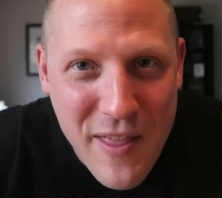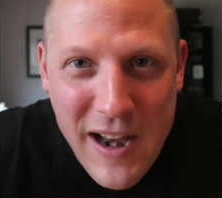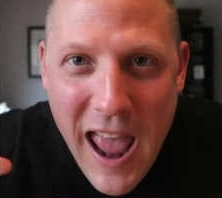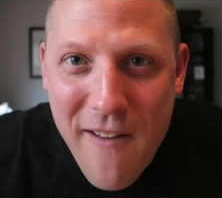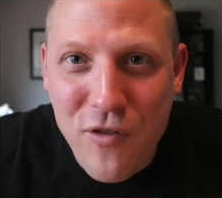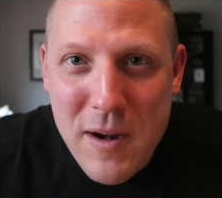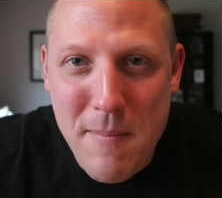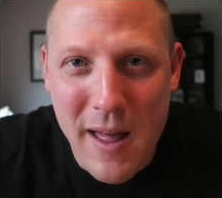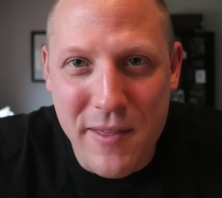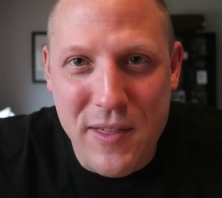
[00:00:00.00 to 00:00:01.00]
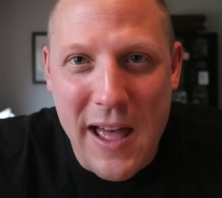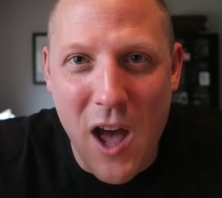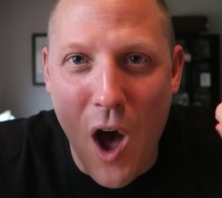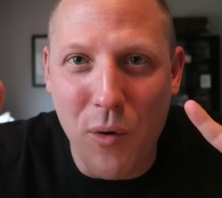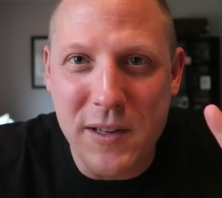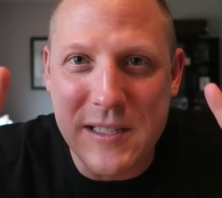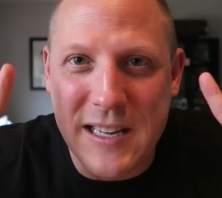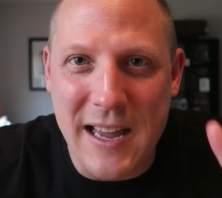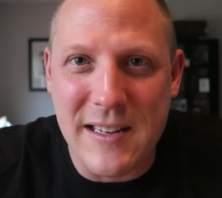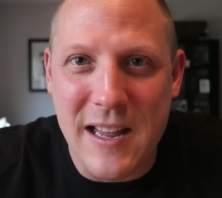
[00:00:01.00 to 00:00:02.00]
And then every month I always
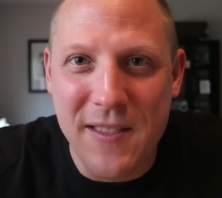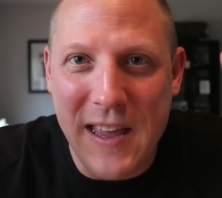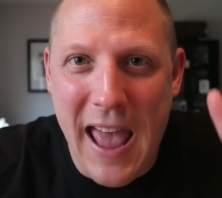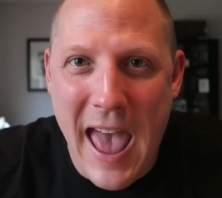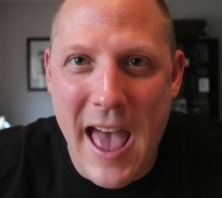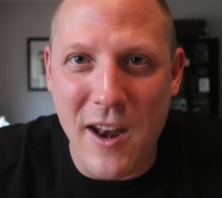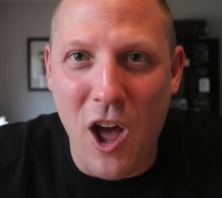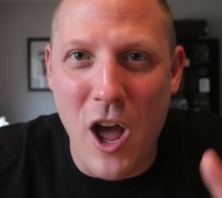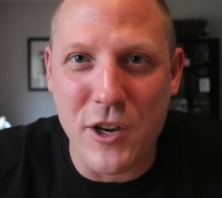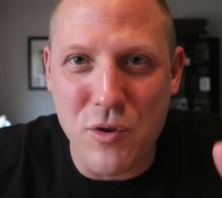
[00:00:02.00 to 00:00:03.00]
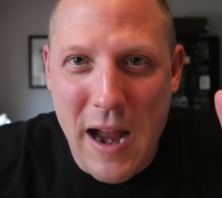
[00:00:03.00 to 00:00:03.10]
get the add-on